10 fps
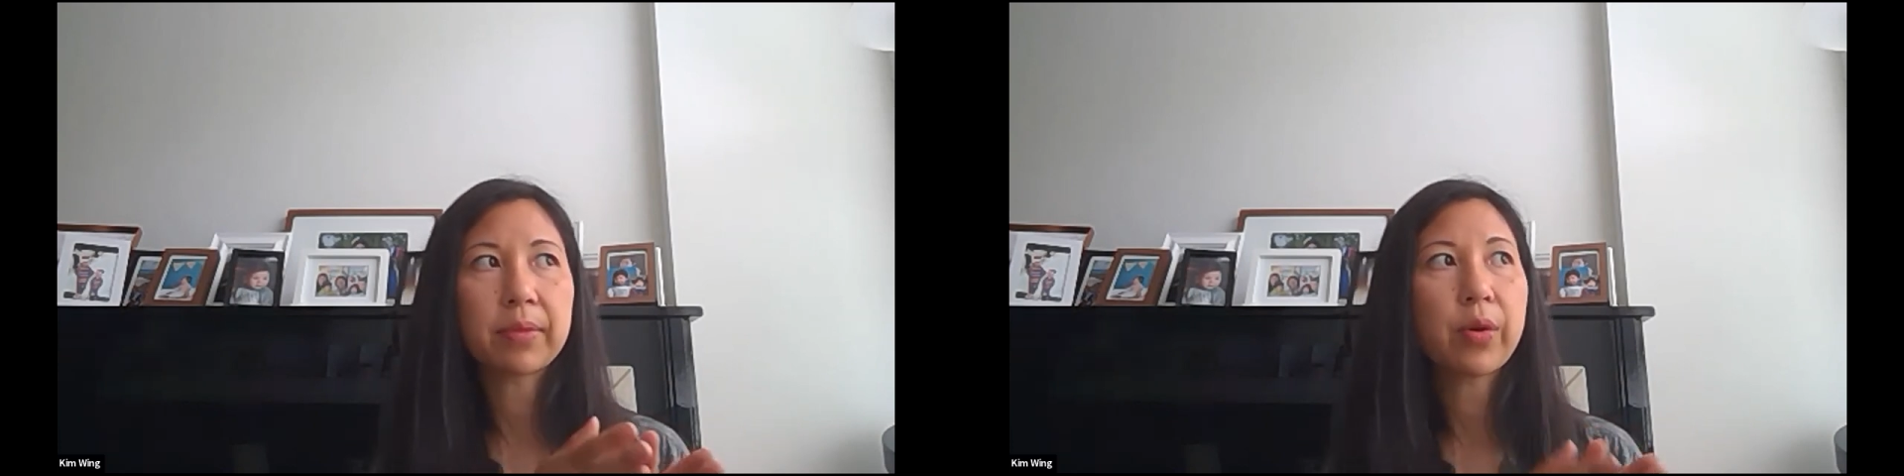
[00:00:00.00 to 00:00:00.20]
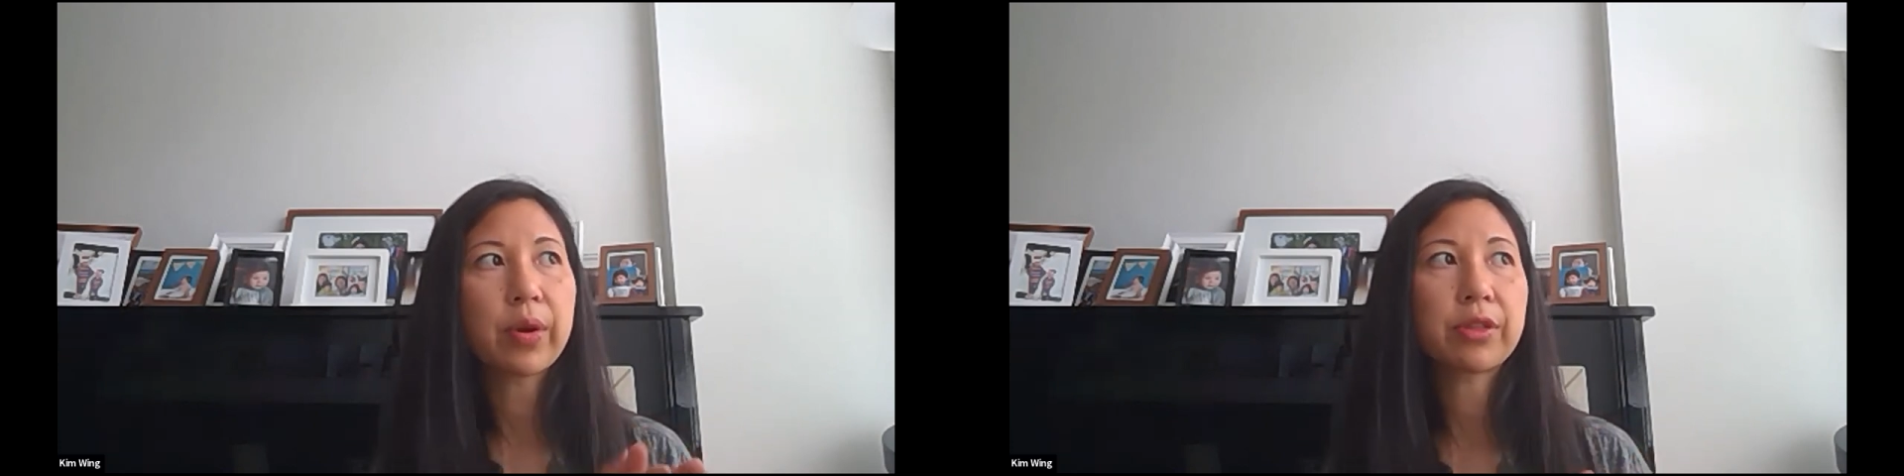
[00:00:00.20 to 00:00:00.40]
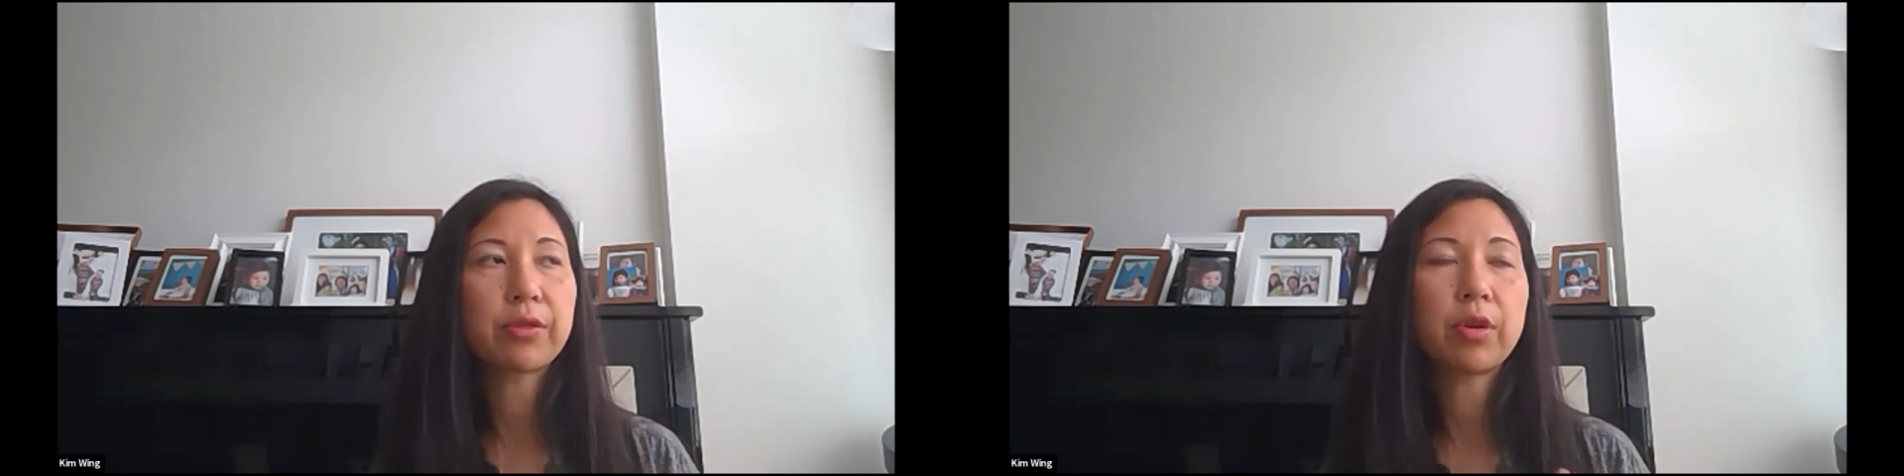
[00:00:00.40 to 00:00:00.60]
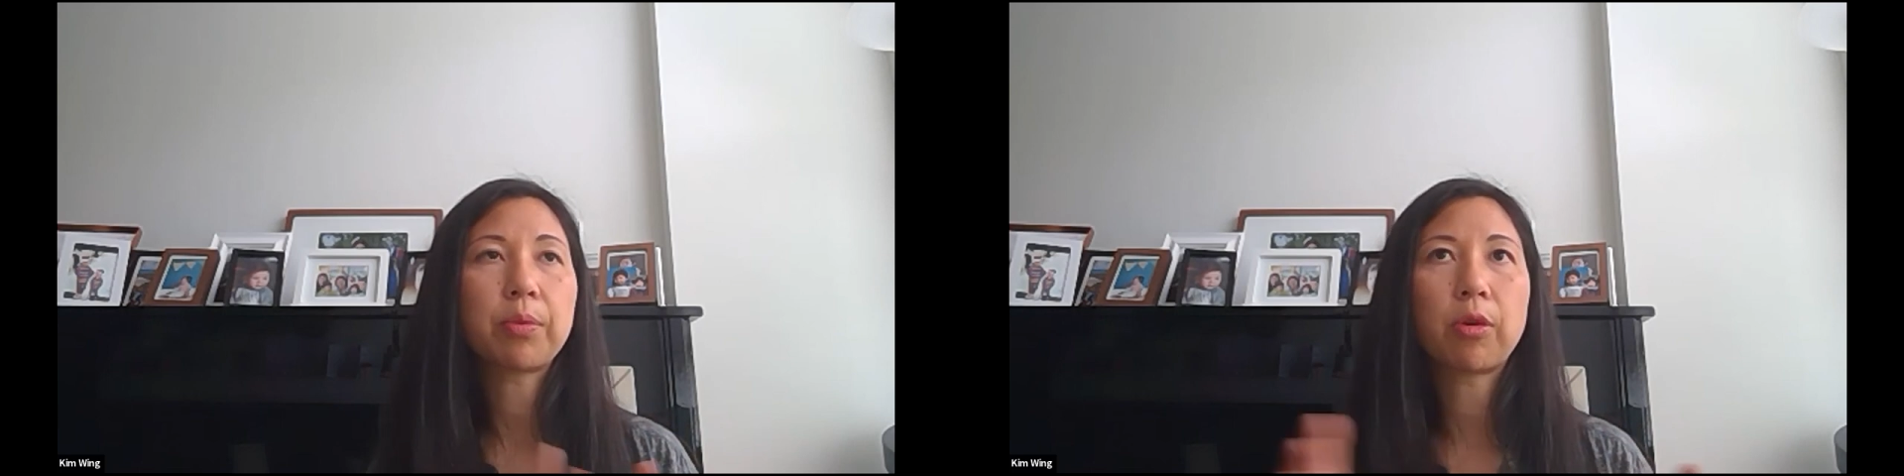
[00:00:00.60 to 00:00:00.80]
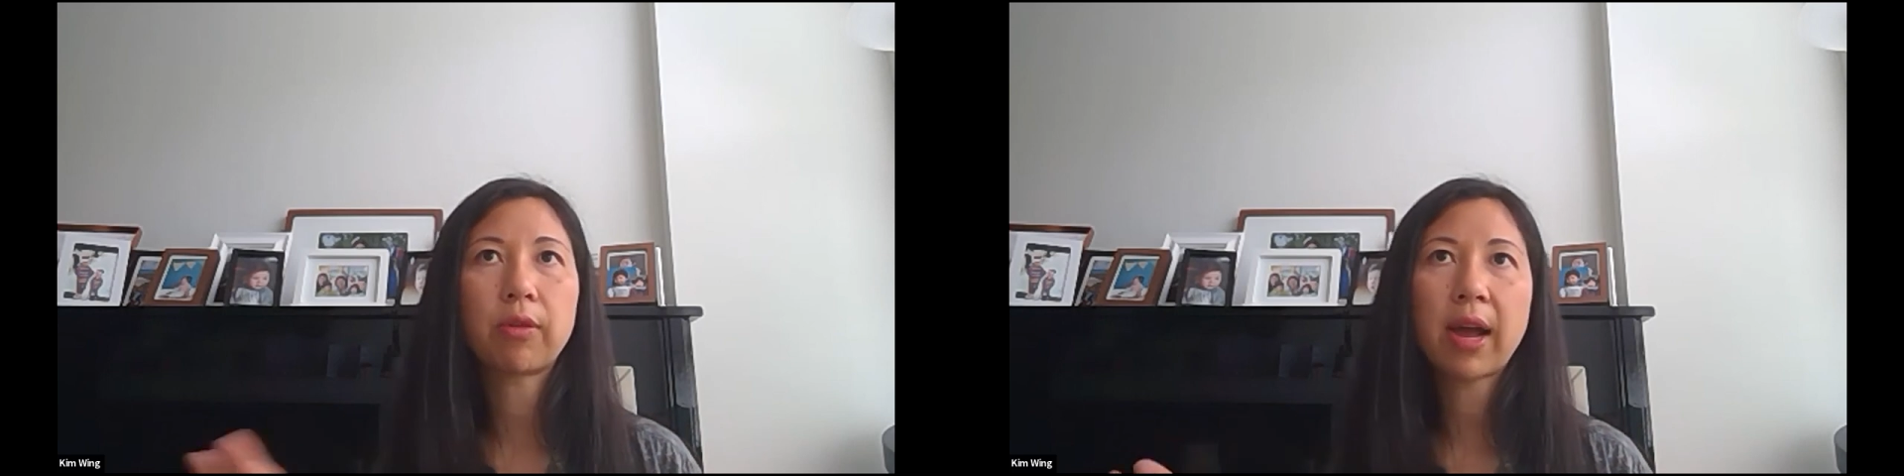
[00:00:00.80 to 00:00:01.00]
going through a
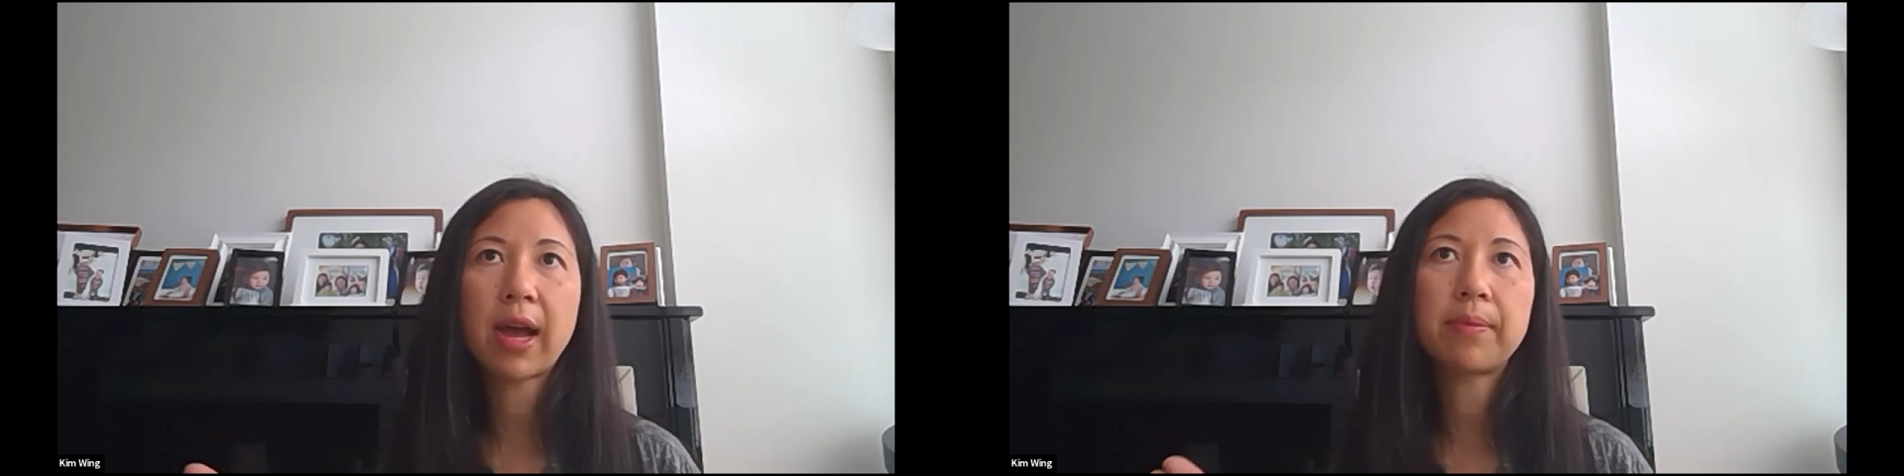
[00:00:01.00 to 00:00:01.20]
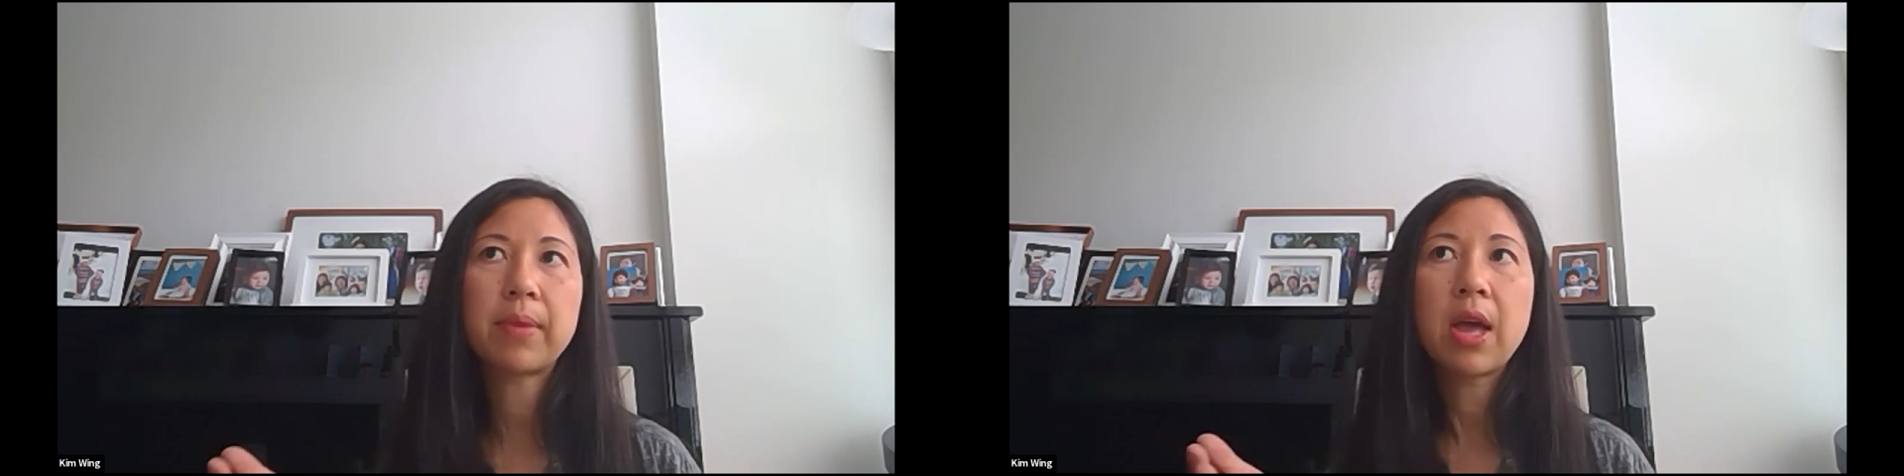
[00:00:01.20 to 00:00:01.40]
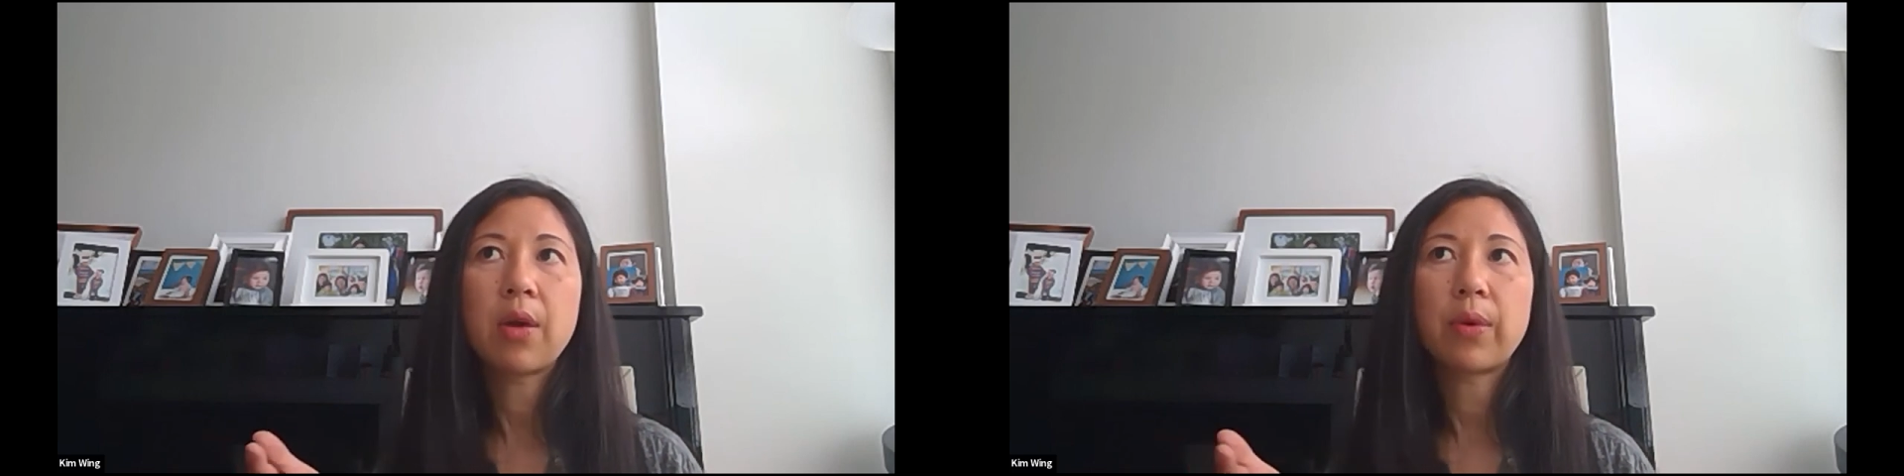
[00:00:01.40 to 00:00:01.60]
program